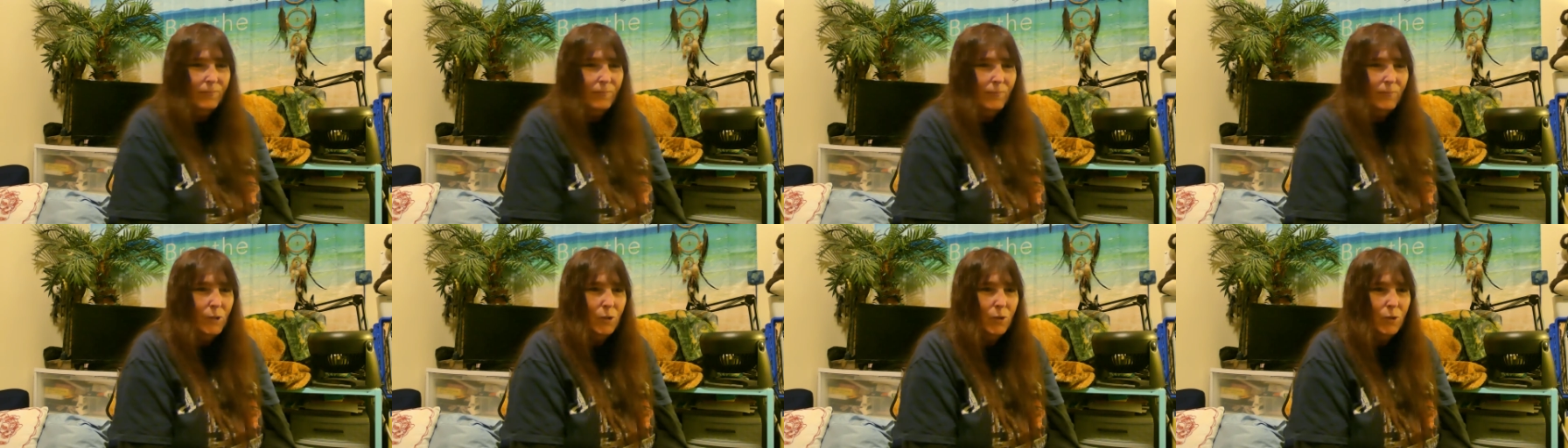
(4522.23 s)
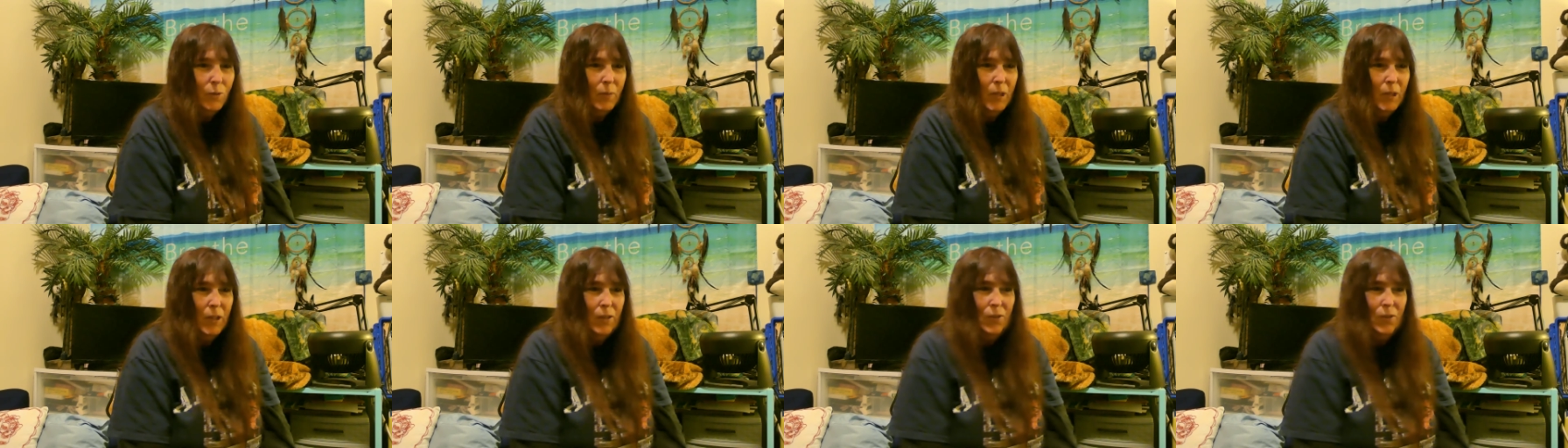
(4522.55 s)
Don't
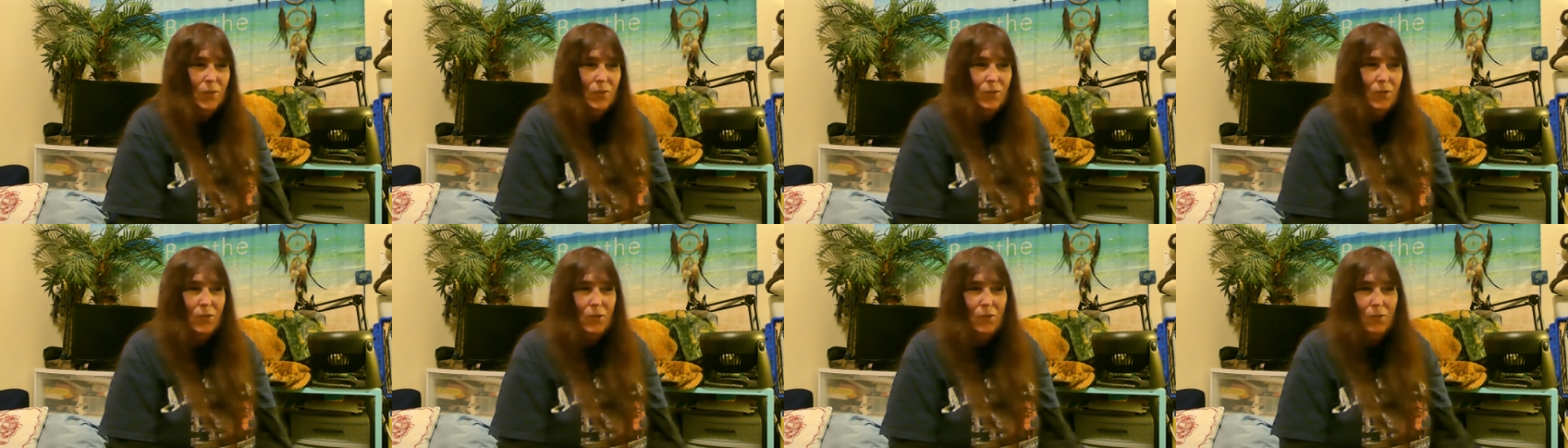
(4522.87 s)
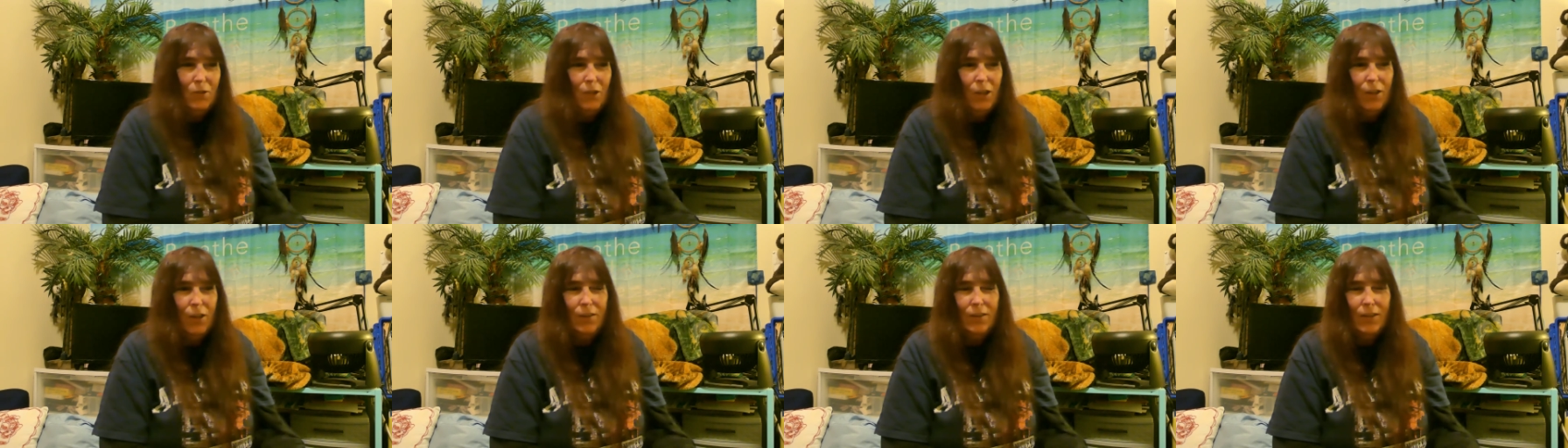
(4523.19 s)
make those little
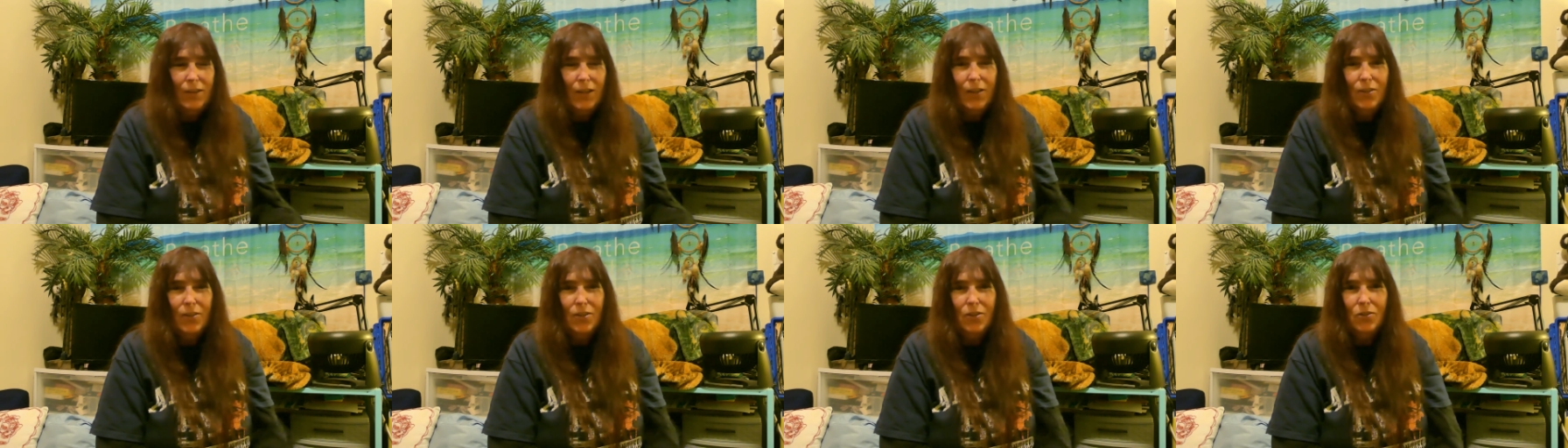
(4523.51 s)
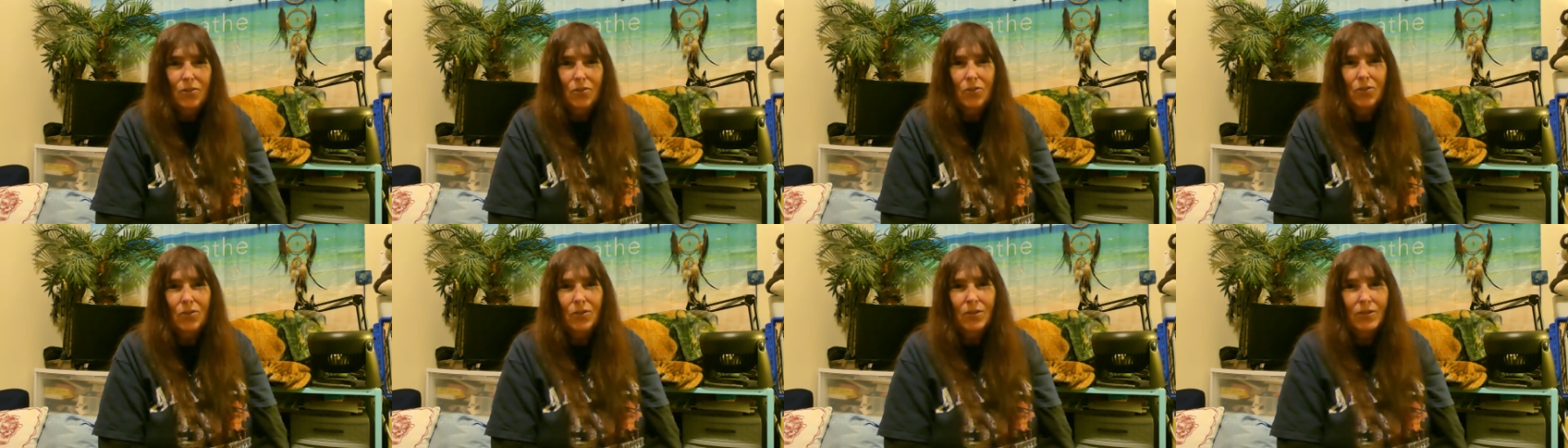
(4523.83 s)
rock
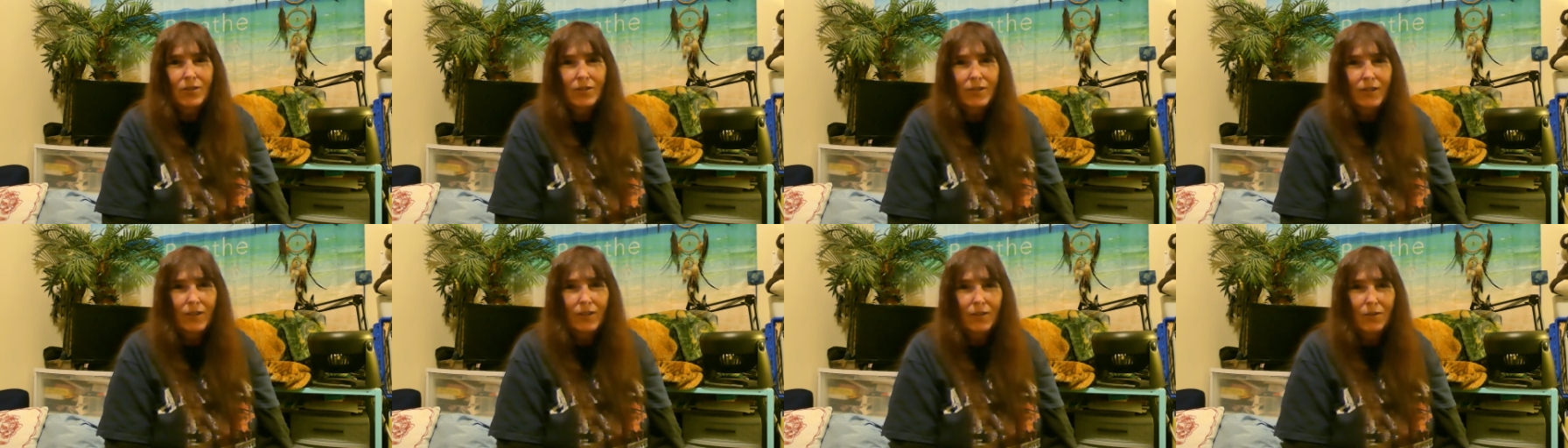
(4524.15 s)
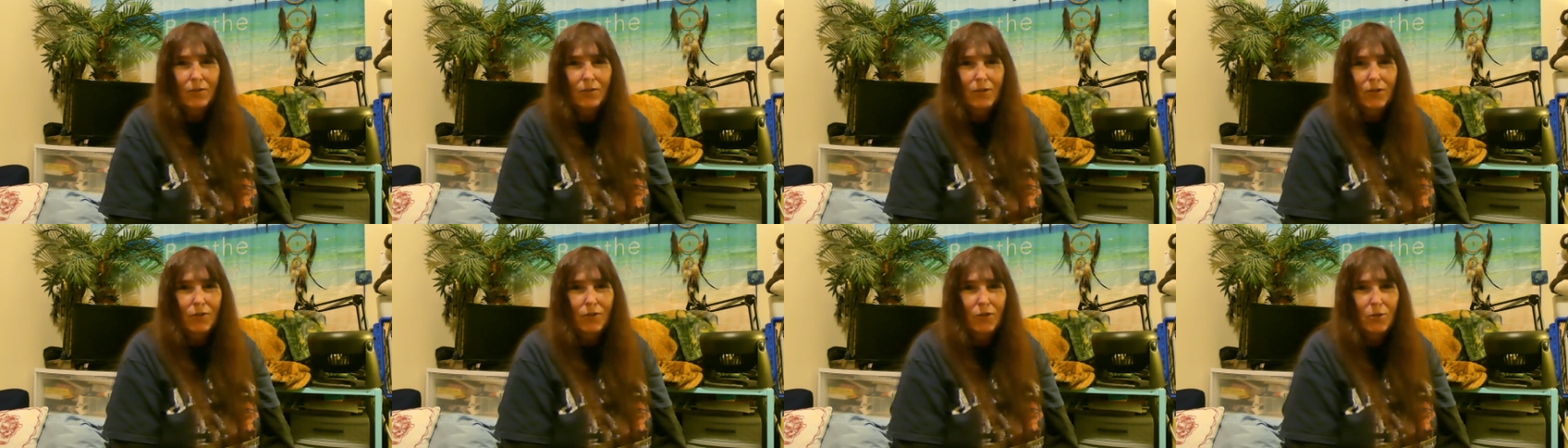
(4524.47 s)
statues in the
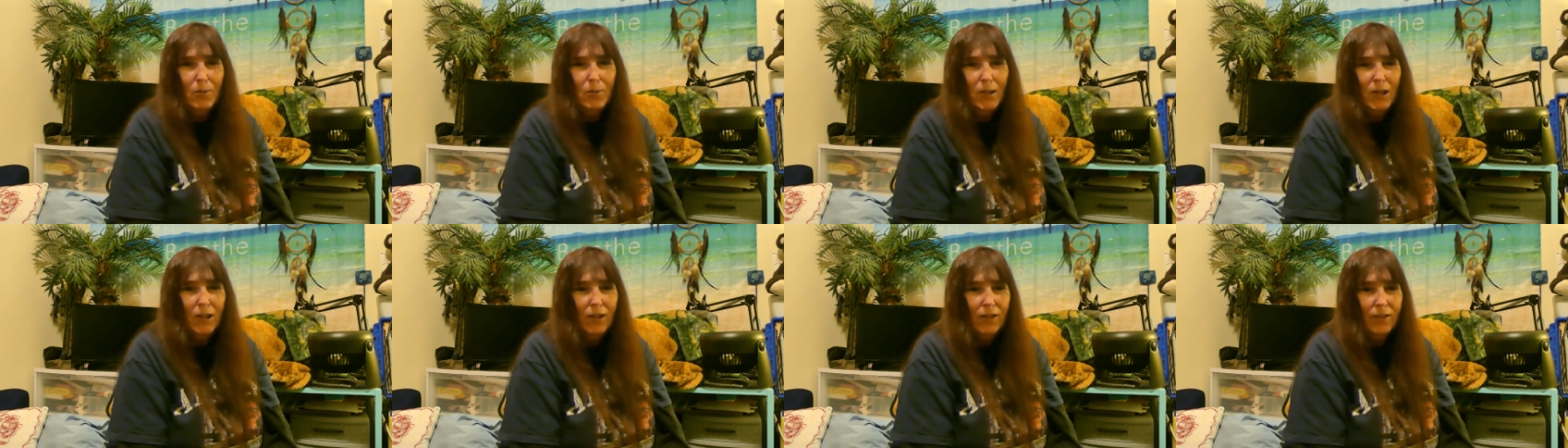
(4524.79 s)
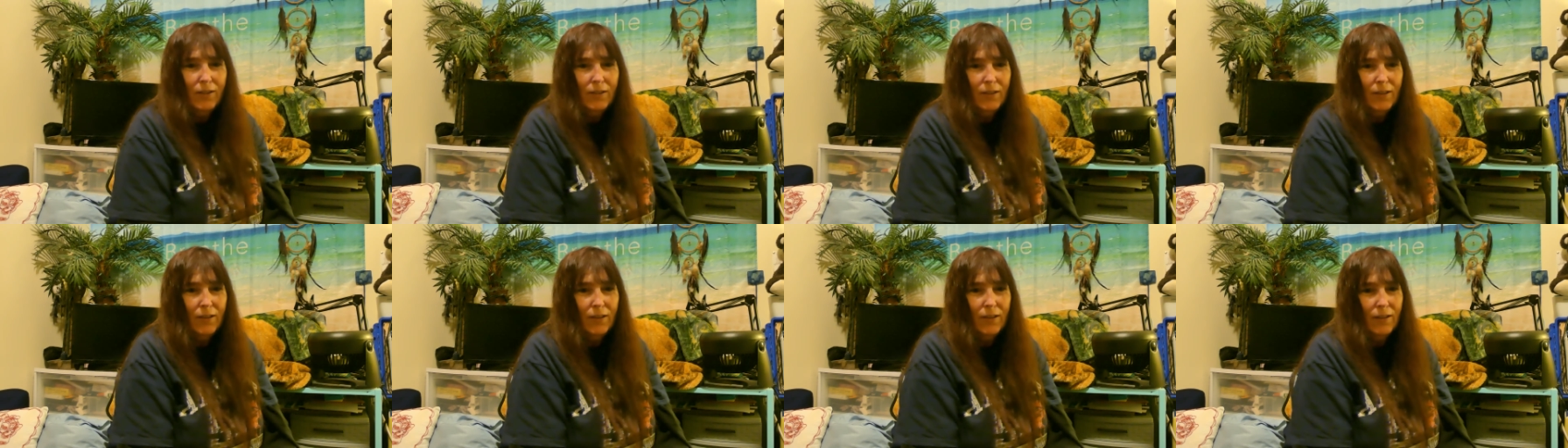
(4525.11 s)
river because
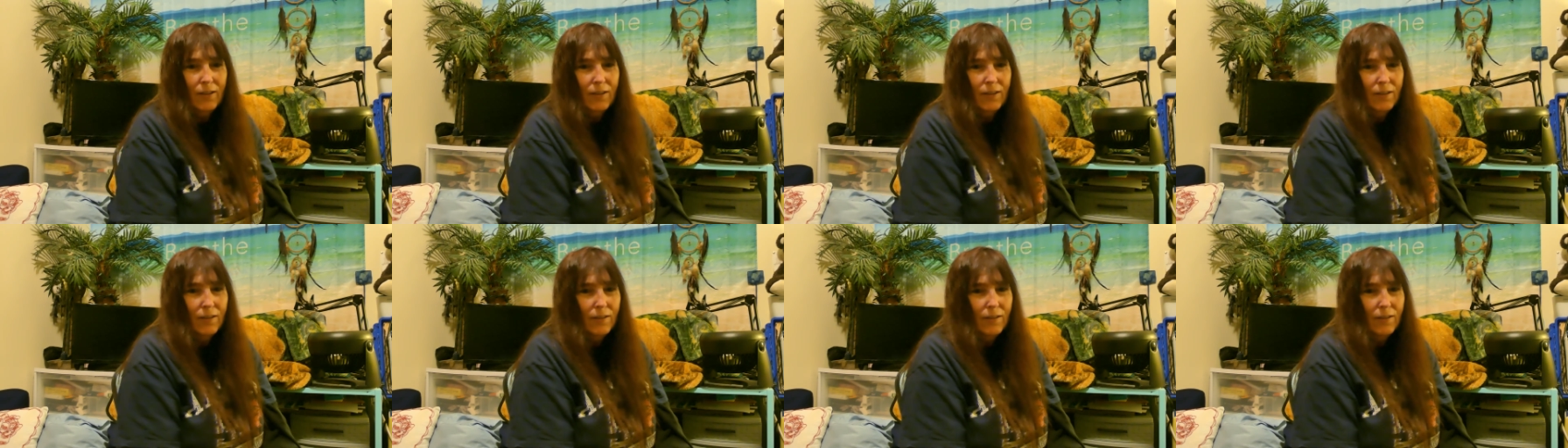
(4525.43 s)
it can